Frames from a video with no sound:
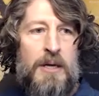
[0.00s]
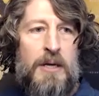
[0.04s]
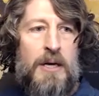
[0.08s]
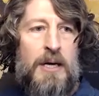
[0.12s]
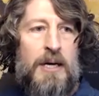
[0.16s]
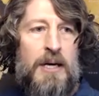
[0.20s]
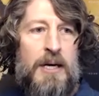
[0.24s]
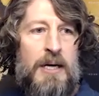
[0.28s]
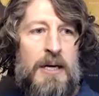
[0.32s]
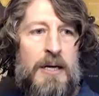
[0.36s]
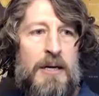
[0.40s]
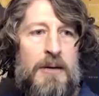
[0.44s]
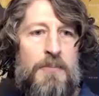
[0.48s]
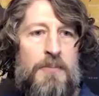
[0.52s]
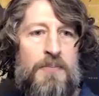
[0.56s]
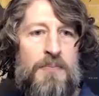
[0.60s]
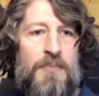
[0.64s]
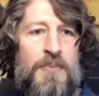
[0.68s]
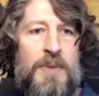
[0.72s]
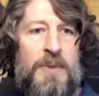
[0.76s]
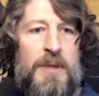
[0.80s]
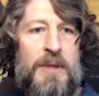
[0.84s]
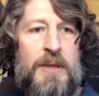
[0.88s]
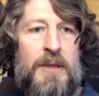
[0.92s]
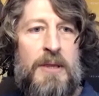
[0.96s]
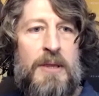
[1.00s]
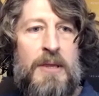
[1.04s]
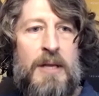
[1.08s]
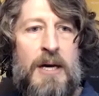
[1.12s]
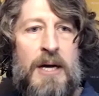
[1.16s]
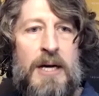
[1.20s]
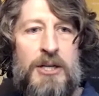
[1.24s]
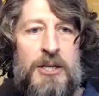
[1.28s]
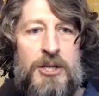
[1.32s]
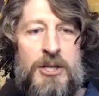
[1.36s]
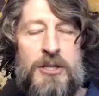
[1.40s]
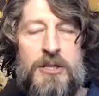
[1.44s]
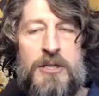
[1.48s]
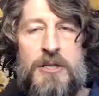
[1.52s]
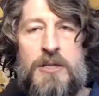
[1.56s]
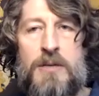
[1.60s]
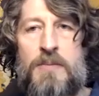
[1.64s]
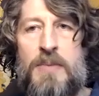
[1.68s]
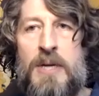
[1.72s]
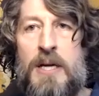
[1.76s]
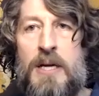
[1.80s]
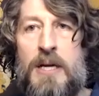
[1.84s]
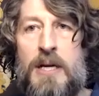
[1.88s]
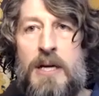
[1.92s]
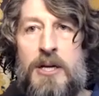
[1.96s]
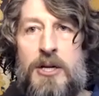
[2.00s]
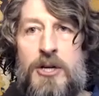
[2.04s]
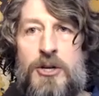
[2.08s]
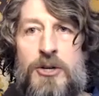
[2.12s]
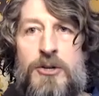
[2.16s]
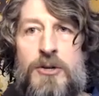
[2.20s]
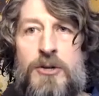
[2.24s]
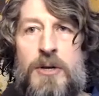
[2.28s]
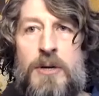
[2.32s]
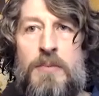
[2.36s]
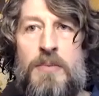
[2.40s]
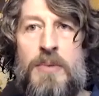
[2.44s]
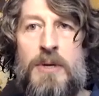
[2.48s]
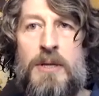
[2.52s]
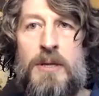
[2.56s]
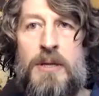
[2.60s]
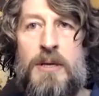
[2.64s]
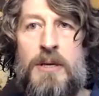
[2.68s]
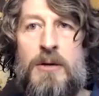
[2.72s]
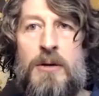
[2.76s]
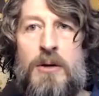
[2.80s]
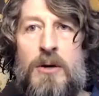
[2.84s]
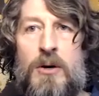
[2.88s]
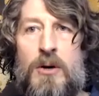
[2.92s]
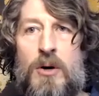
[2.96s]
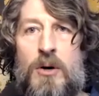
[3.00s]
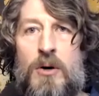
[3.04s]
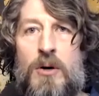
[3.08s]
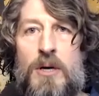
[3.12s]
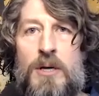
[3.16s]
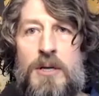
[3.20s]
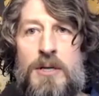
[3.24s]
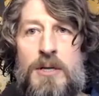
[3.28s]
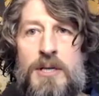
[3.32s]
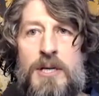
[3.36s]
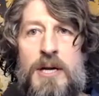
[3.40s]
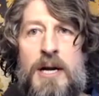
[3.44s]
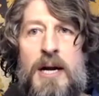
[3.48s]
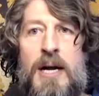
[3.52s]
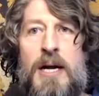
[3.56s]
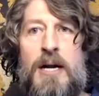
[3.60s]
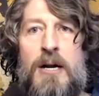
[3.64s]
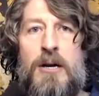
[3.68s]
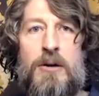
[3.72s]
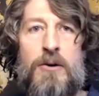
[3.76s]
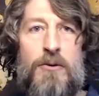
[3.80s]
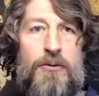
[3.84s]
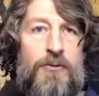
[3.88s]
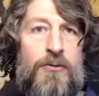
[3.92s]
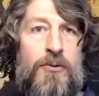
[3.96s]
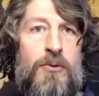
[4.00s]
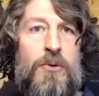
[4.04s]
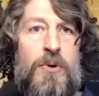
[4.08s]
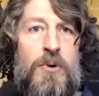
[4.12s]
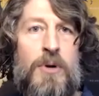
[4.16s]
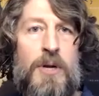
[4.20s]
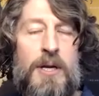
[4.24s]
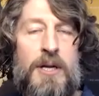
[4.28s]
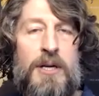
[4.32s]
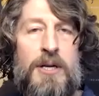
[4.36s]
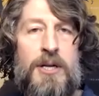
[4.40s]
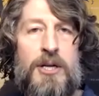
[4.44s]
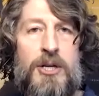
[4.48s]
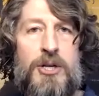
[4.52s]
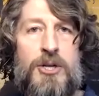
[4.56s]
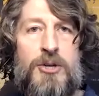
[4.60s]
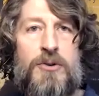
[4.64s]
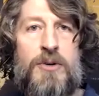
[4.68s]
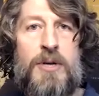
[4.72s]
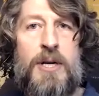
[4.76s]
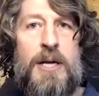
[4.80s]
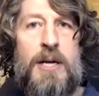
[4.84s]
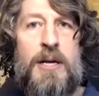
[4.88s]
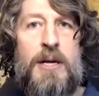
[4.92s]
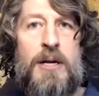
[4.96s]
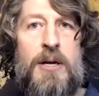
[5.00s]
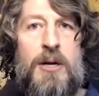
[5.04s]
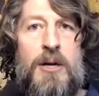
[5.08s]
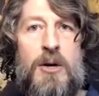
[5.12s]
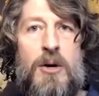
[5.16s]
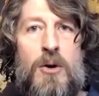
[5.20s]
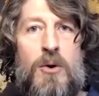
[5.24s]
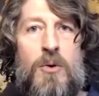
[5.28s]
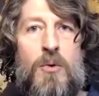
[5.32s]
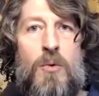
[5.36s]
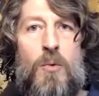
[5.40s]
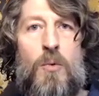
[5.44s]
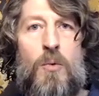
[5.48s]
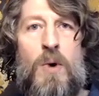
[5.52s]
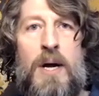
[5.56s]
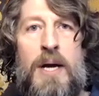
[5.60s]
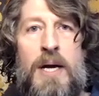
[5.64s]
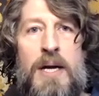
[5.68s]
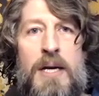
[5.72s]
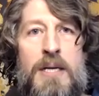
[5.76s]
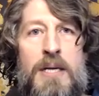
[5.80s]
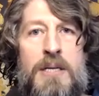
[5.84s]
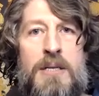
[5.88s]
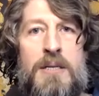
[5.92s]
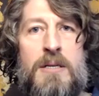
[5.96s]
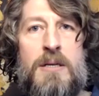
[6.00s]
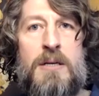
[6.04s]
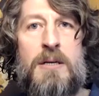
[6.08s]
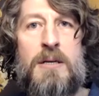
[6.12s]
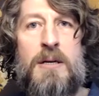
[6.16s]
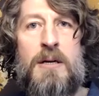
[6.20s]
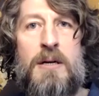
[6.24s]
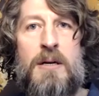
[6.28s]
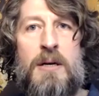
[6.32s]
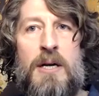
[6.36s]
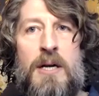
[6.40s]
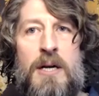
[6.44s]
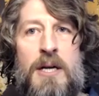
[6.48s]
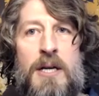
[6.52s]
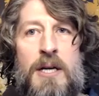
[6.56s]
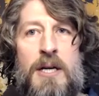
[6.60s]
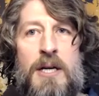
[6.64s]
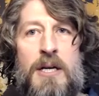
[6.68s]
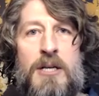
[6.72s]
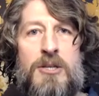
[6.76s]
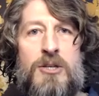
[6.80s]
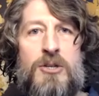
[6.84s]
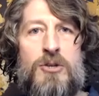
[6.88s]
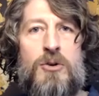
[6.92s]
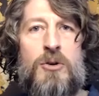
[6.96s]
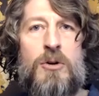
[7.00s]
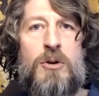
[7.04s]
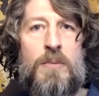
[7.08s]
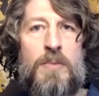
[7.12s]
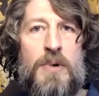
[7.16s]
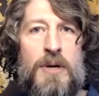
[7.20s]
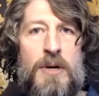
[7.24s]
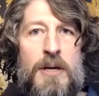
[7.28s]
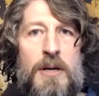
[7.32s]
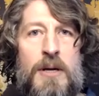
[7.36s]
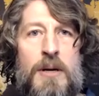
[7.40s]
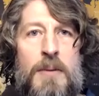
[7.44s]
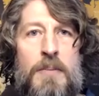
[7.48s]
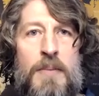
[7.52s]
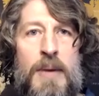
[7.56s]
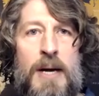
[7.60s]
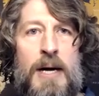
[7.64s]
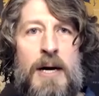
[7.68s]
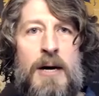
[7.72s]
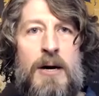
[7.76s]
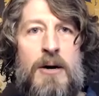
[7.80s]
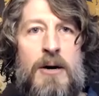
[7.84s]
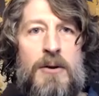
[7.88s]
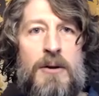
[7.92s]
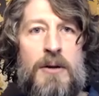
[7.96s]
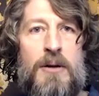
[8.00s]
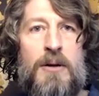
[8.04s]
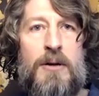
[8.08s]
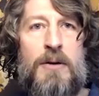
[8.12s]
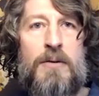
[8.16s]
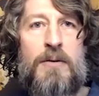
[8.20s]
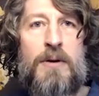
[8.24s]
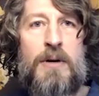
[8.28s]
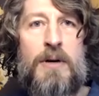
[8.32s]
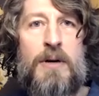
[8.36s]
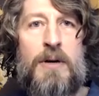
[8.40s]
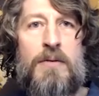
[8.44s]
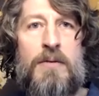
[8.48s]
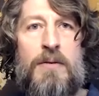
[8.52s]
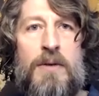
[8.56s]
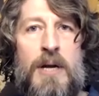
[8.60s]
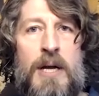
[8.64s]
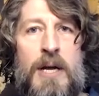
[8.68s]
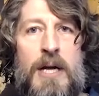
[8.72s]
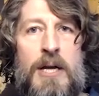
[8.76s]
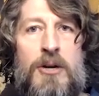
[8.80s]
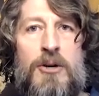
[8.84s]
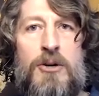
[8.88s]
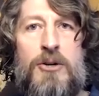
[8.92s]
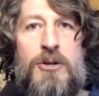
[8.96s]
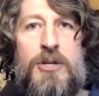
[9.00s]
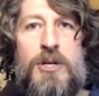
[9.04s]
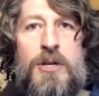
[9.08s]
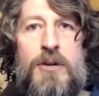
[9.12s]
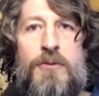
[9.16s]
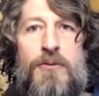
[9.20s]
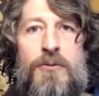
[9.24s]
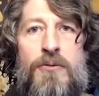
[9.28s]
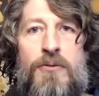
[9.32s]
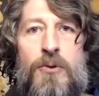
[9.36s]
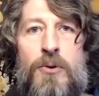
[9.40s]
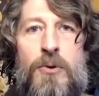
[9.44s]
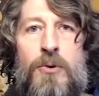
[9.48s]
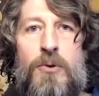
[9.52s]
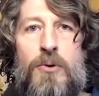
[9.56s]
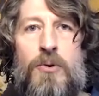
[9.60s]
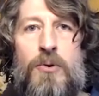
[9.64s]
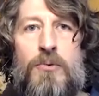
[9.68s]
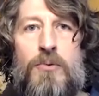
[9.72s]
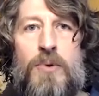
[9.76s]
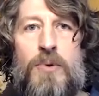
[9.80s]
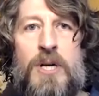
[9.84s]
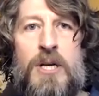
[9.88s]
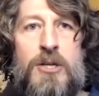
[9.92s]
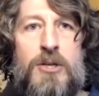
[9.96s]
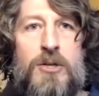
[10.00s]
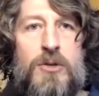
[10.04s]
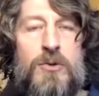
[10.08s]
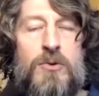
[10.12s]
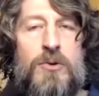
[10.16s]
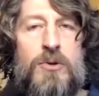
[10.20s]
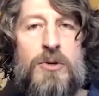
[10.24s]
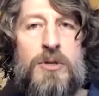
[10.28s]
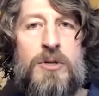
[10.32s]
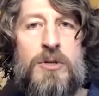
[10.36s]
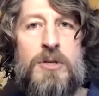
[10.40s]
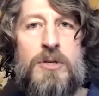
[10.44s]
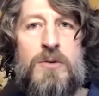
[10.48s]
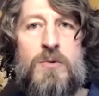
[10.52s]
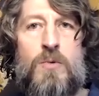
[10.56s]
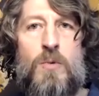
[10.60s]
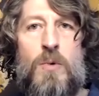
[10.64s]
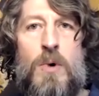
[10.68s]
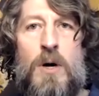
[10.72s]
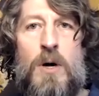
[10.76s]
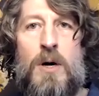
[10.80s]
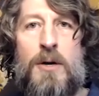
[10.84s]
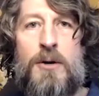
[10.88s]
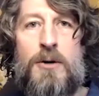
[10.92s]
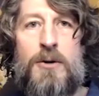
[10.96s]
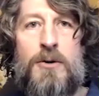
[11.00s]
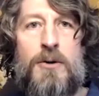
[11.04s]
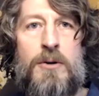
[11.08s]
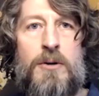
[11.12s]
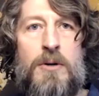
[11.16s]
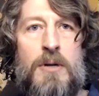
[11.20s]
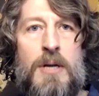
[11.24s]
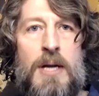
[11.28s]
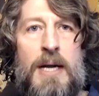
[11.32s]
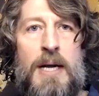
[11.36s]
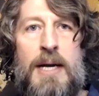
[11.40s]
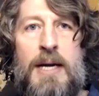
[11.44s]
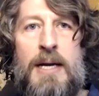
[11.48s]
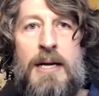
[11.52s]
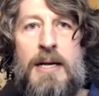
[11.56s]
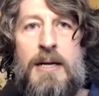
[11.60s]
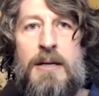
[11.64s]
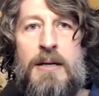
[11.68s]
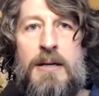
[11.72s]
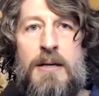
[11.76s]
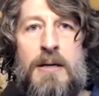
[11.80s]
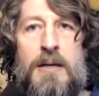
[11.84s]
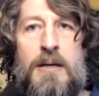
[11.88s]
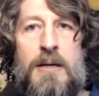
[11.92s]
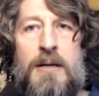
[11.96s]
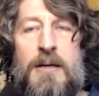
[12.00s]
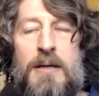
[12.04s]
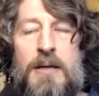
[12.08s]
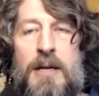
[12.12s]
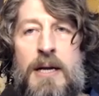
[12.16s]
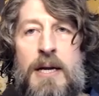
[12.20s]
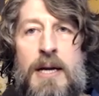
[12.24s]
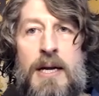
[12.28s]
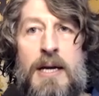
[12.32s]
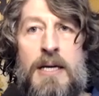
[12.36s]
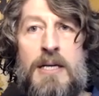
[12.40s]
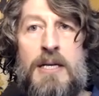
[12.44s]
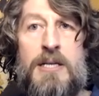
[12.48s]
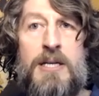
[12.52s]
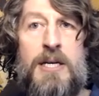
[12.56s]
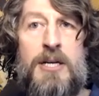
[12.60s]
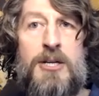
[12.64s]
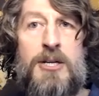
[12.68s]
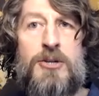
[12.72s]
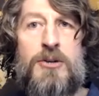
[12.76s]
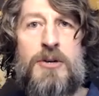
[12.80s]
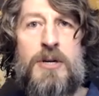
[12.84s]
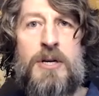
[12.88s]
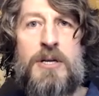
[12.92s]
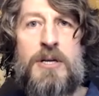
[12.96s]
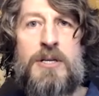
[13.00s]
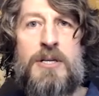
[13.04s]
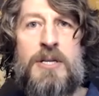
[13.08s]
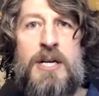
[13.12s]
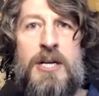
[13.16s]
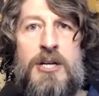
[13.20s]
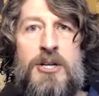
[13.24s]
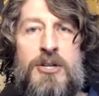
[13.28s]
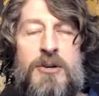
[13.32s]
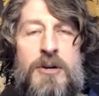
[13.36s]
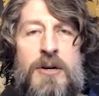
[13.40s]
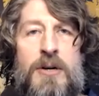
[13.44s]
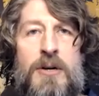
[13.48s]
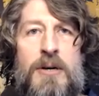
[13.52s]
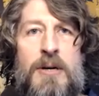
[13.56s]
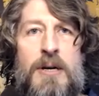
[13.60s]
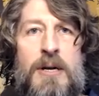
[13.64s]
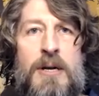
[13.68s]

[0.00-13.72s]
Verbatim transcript: um, not just the meat industry, but the whole entire food industry wastes an exorbitant amount of, of energy, food, resources, water, land, uh, et cetera, et cetera.